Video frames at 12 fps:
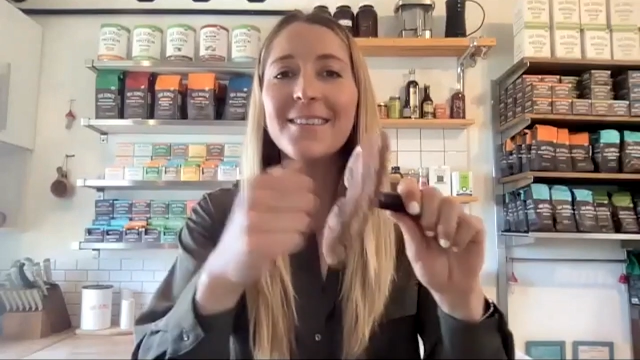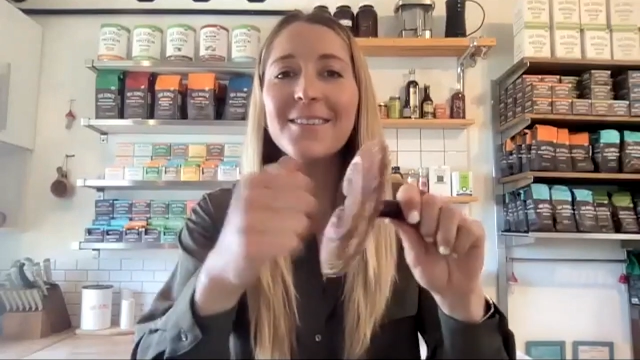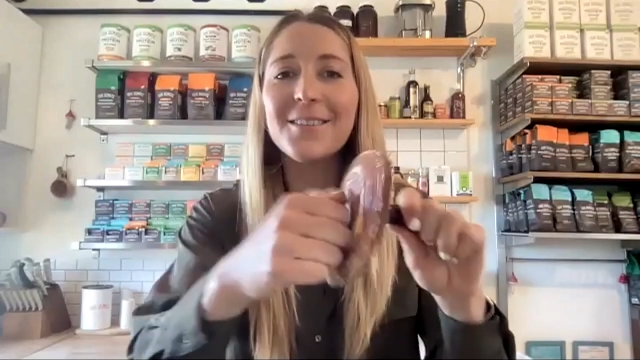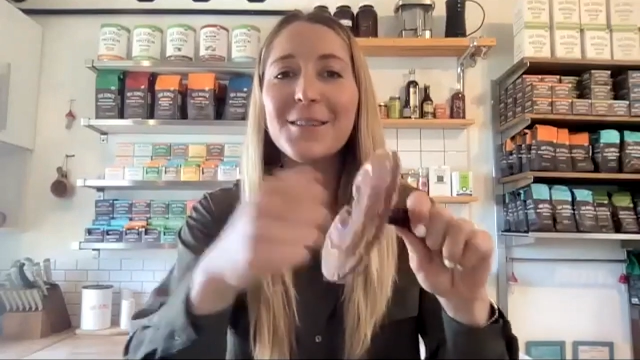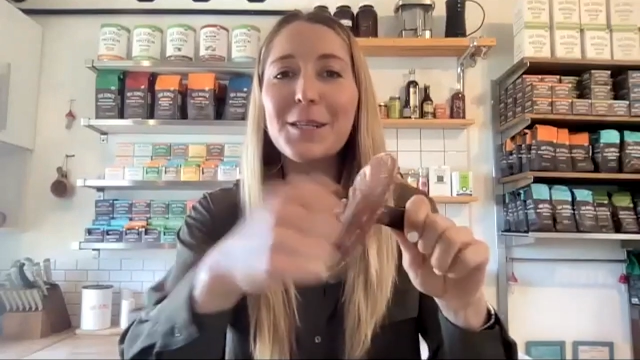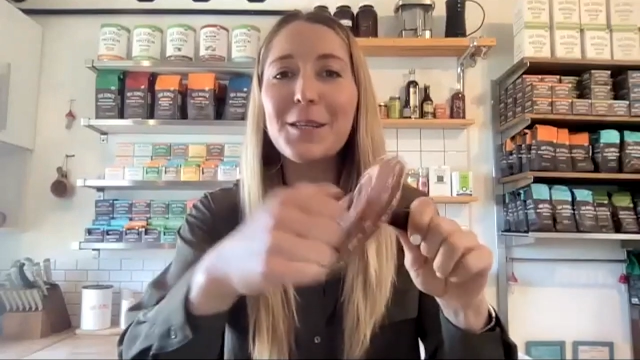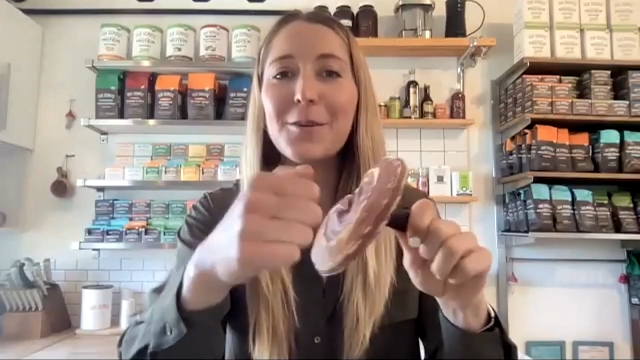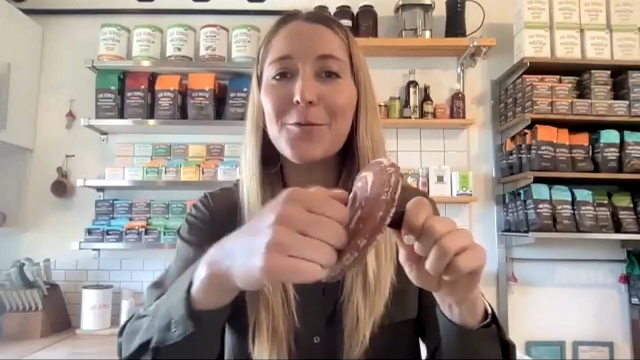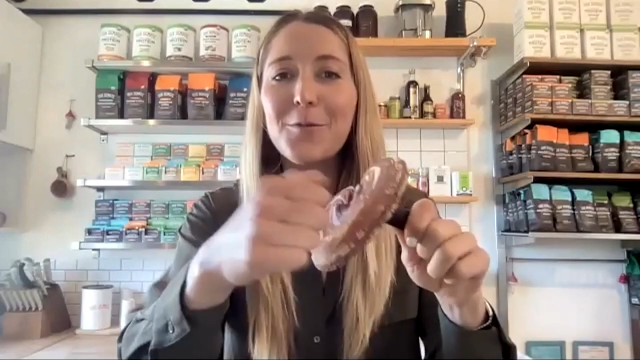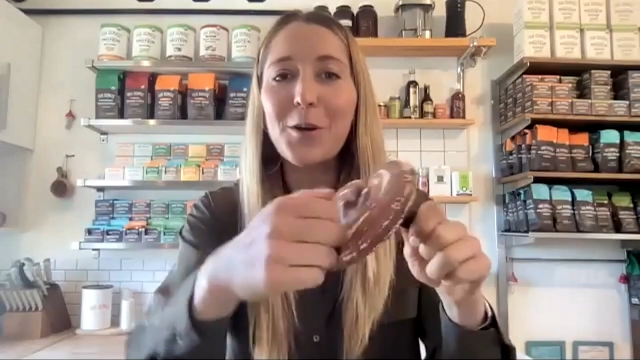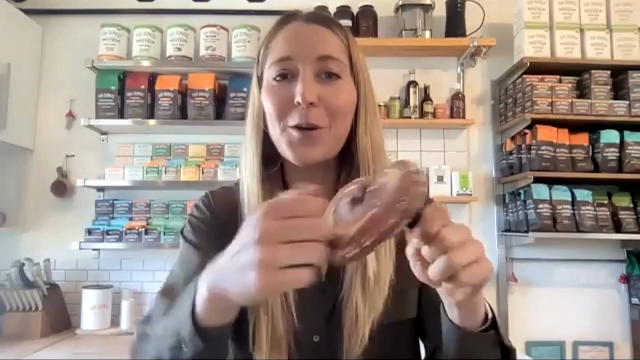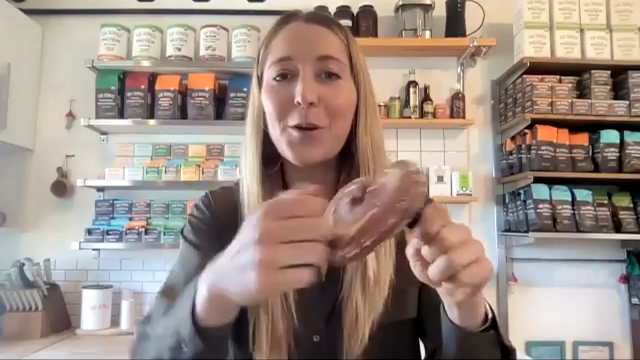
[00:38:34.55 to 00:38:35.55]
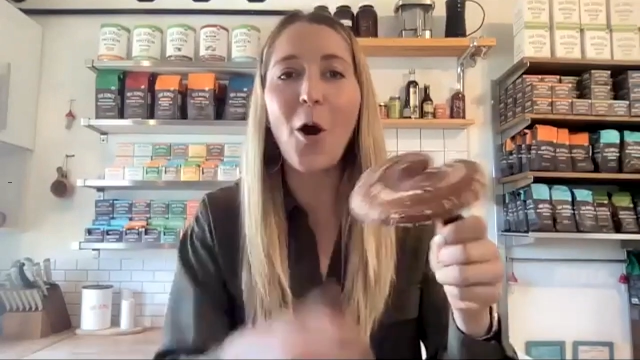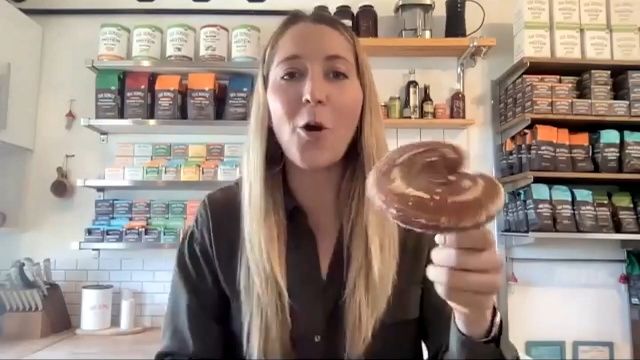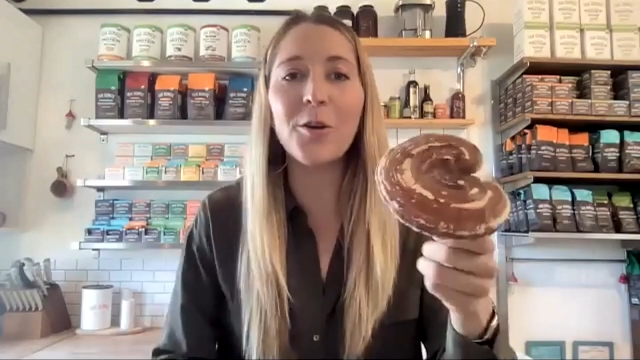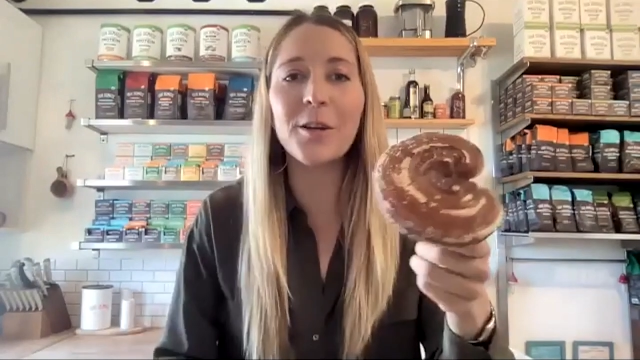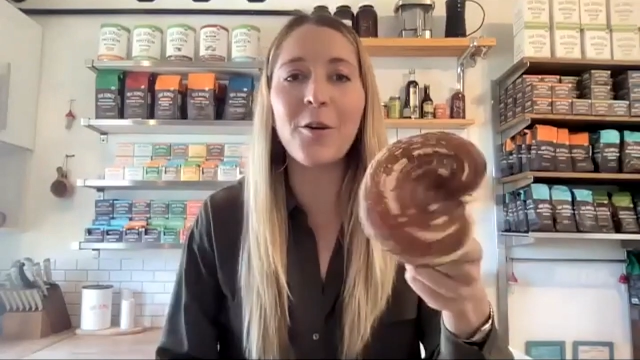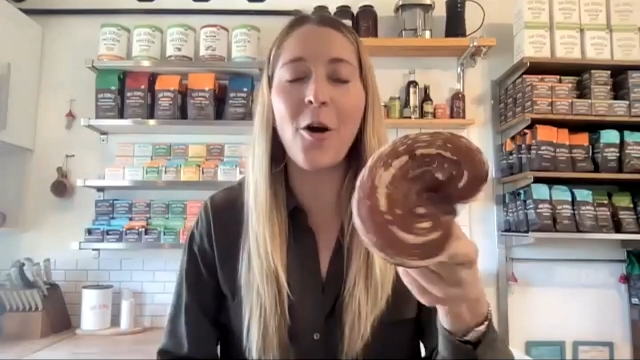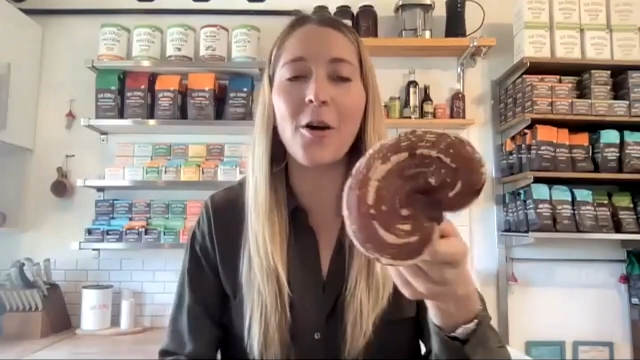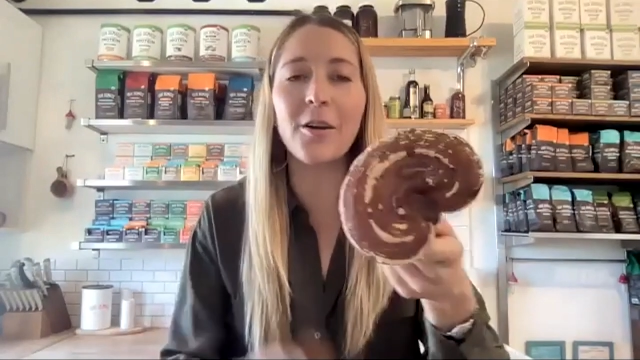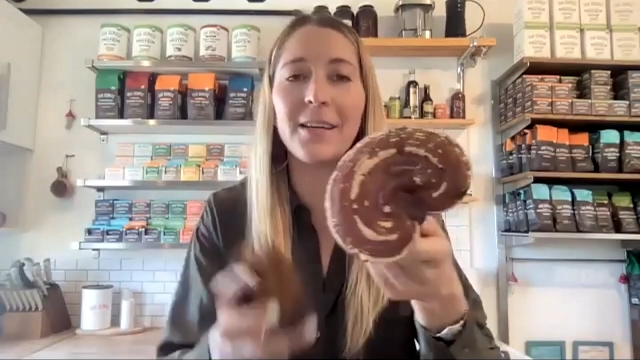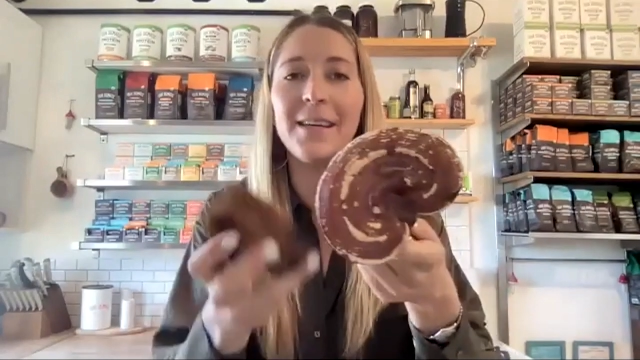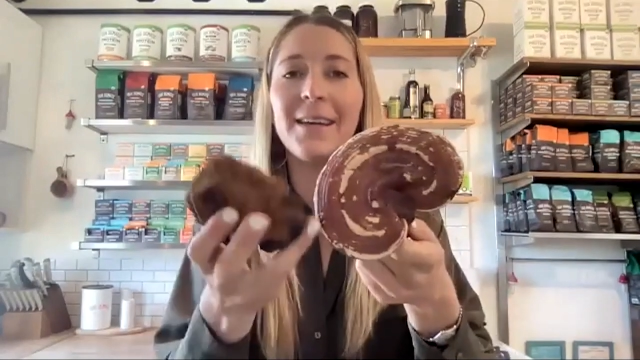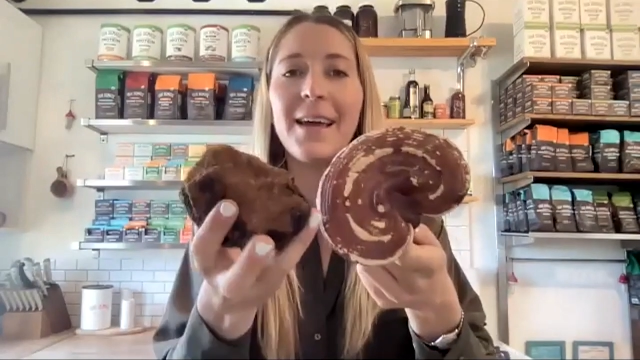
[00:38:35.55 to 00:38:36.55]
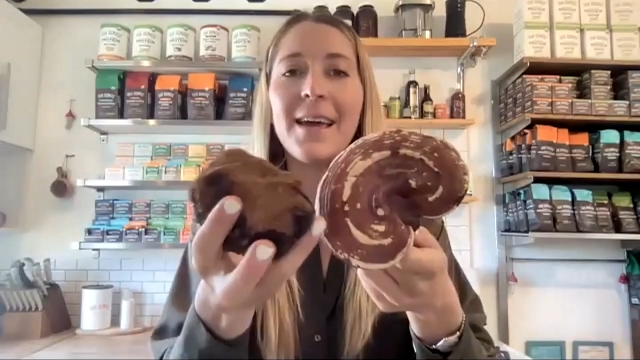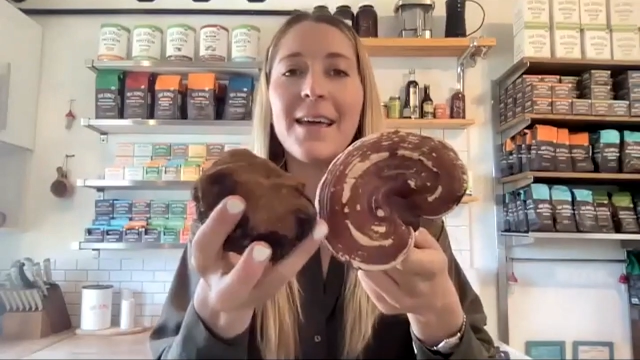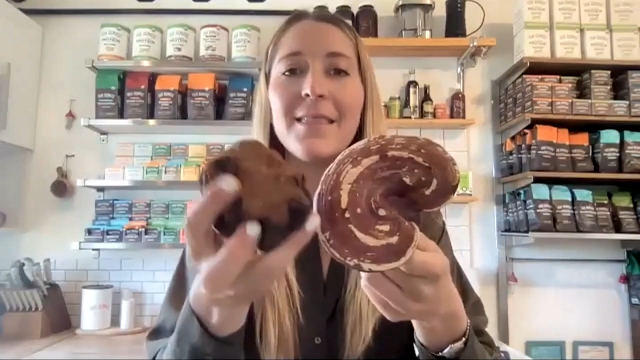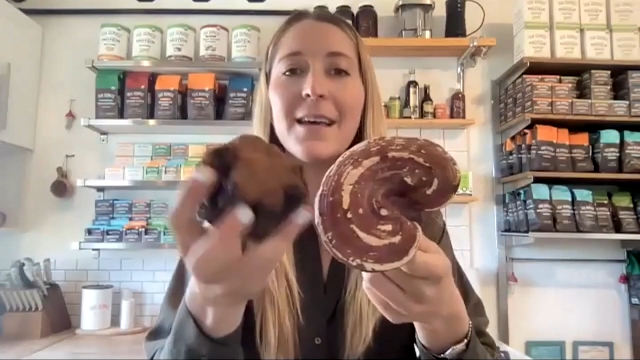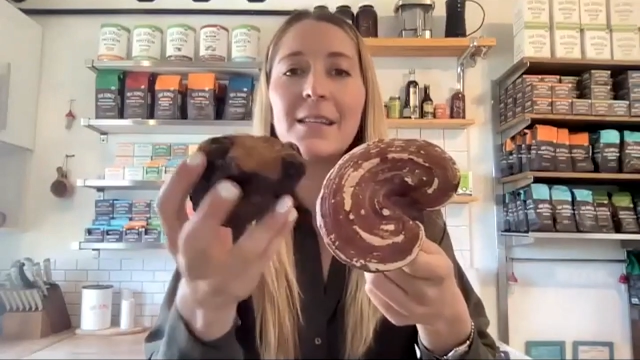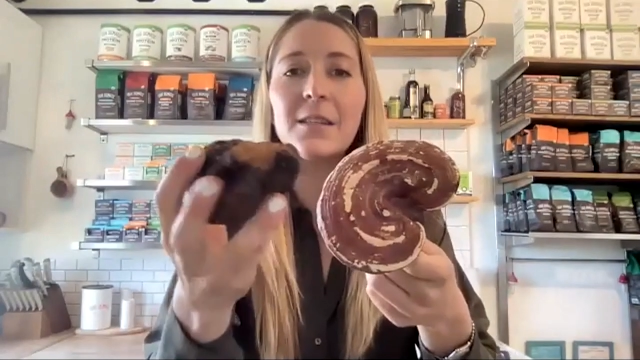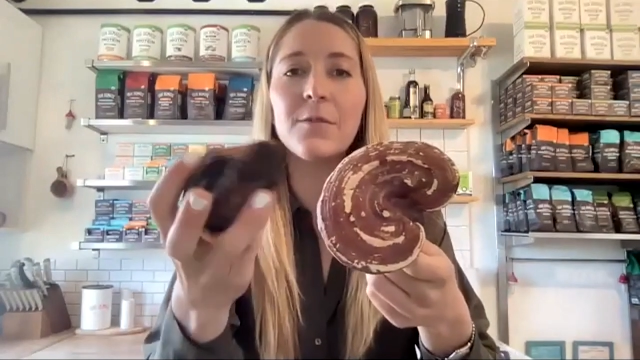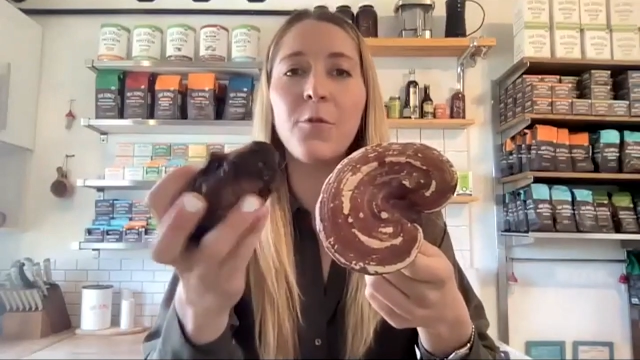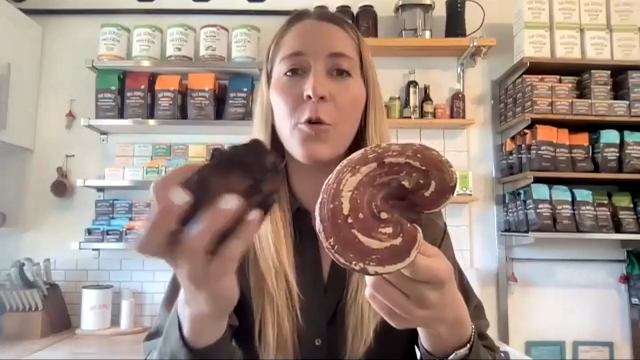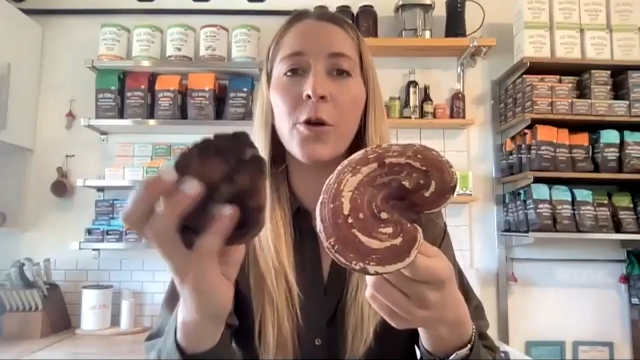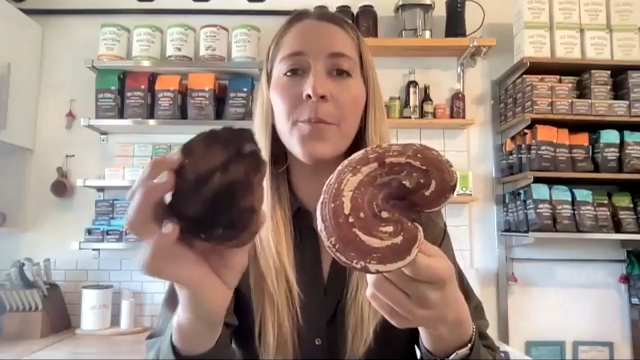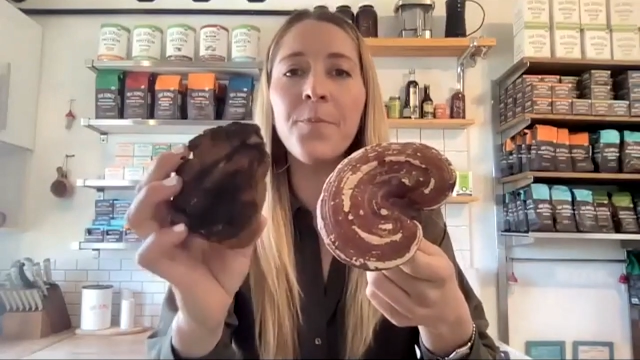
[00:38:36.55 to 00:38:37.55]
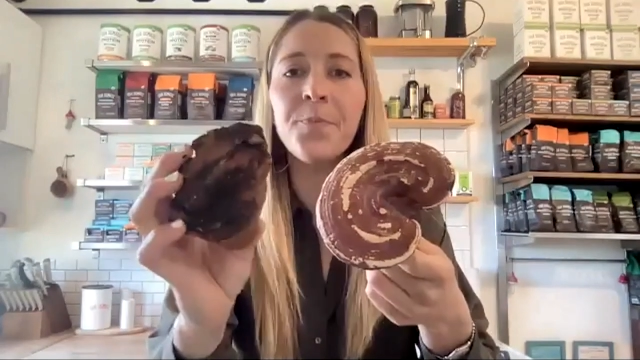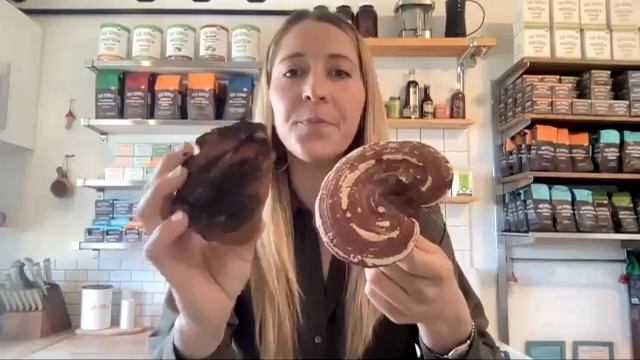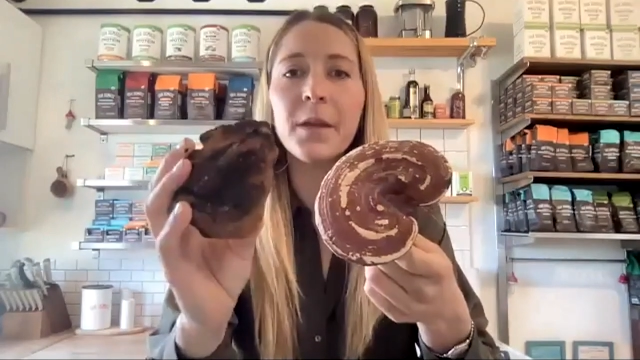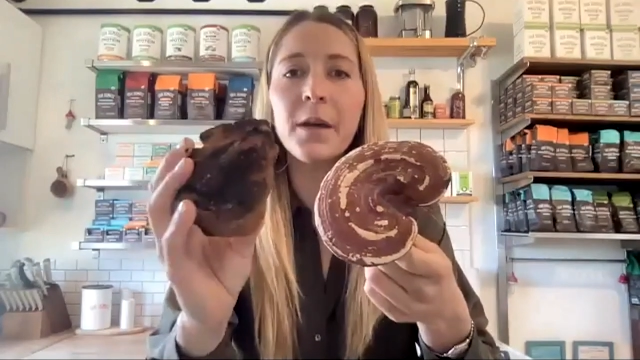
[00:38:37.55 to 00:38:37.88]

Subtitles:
You can see they're very hard and conky in this form.